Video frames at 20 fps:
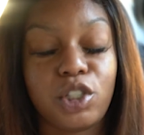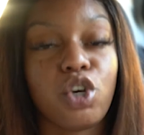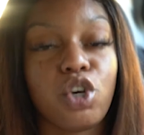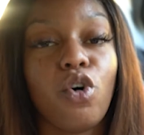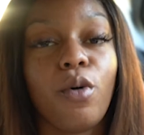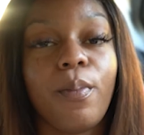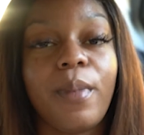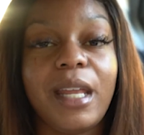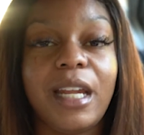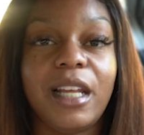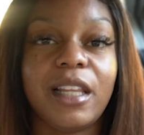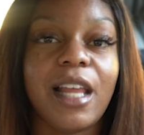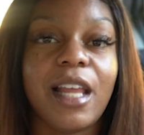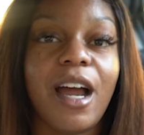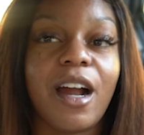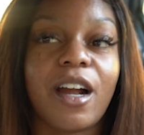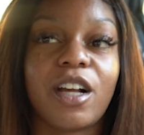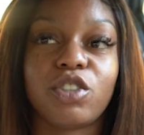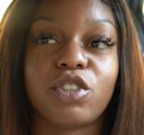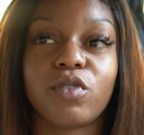too many
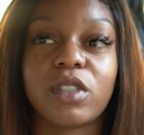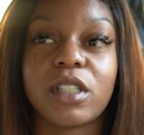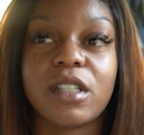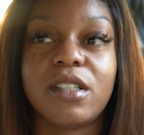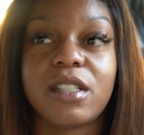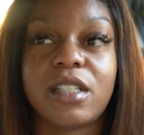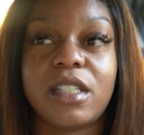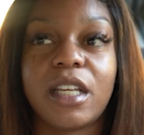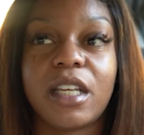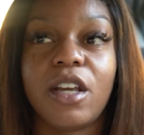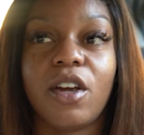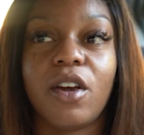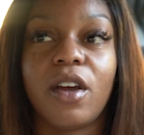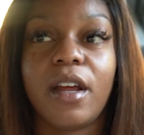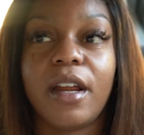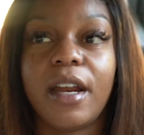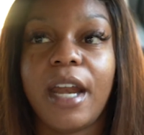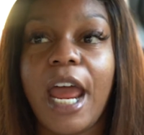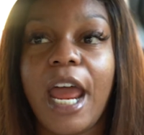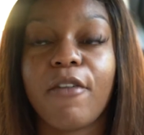lockers was unsecured
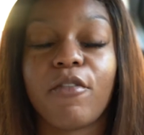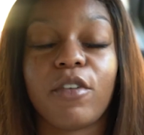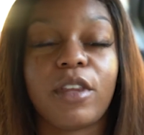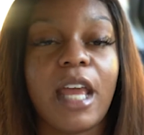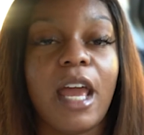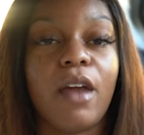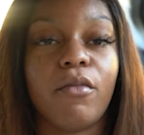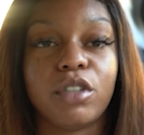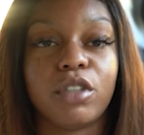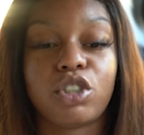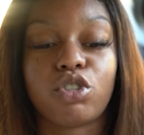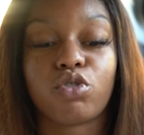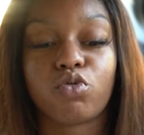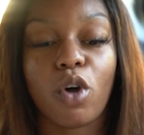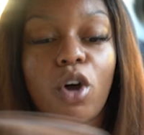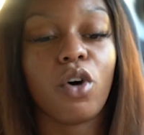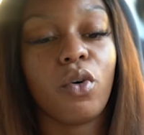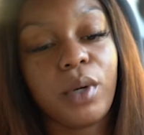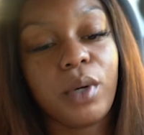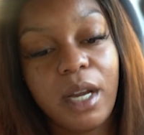and everything was
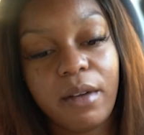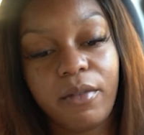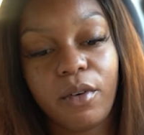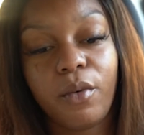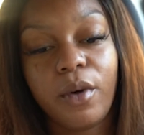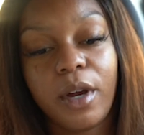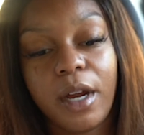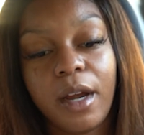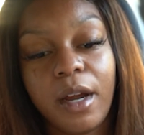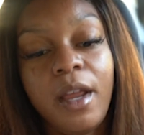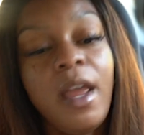thrown everywhere.